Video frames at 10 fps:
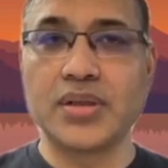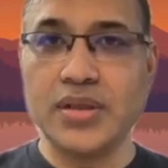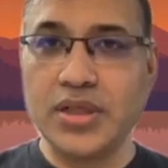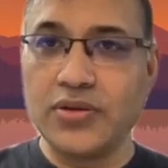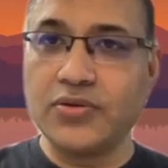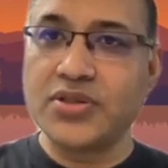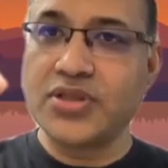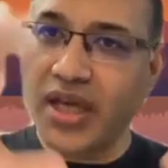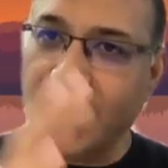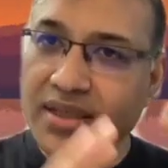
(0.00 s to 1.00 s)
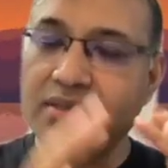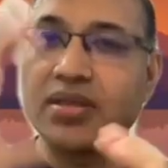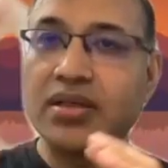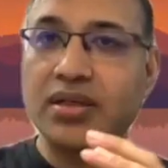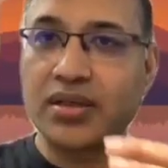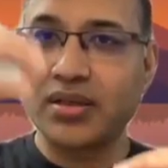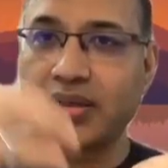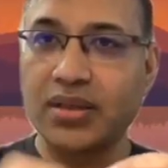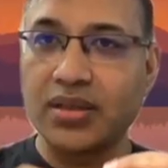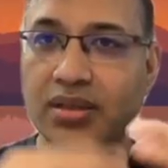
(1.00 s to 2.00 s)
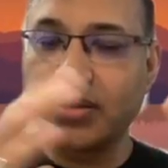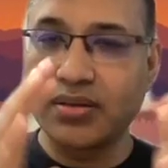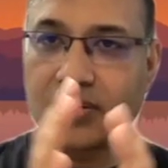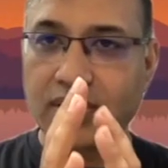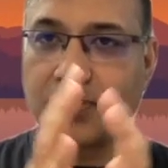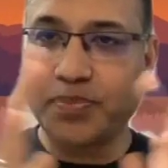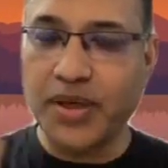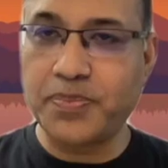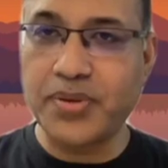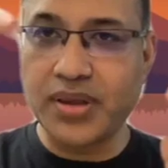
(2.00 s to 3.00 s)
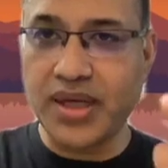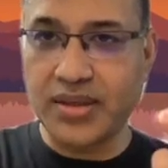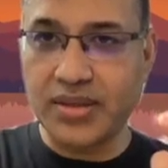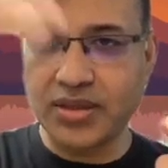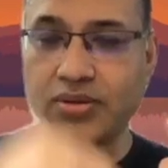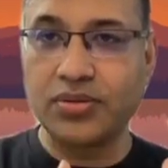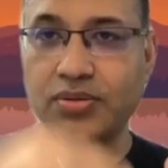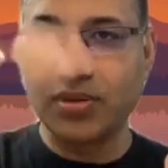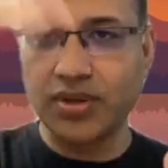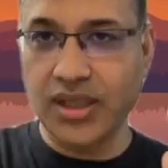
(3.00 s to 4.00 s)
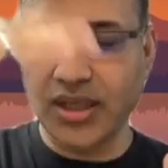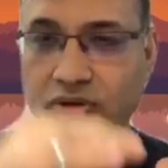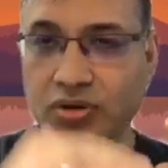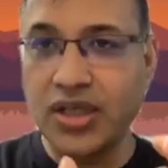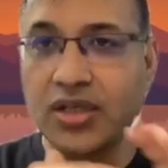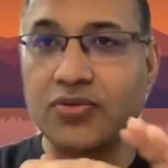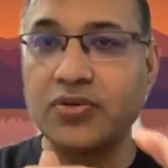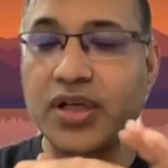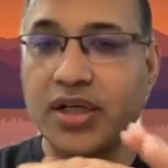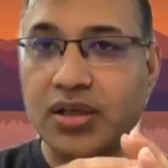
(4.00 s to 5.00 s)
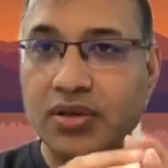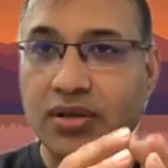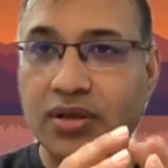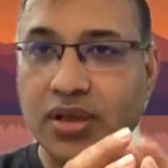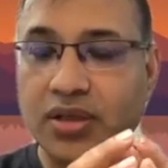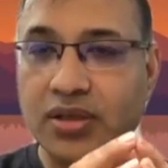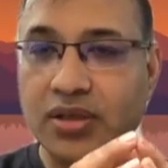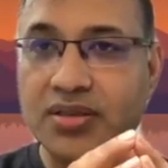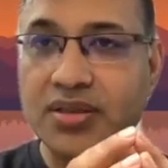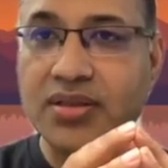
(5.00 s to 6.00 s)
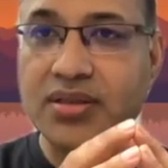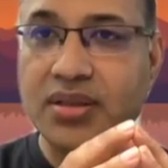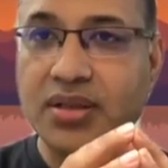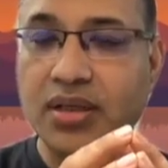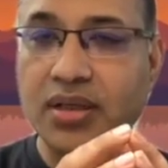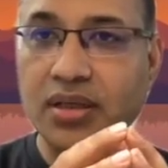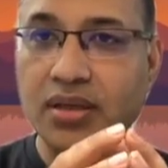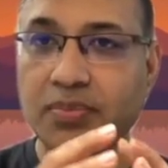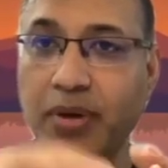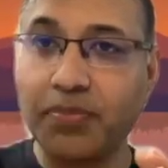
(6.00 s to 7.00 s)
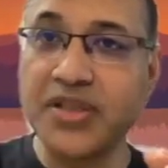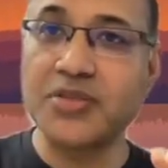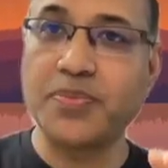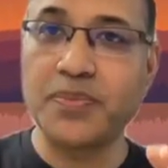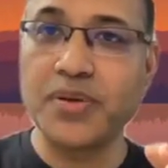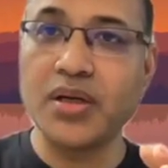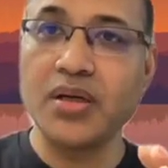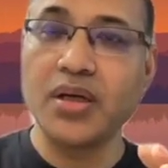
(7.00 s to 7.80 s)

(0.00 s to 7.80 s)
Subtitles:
did you change the paper that you actually included in your thesis, the published paper?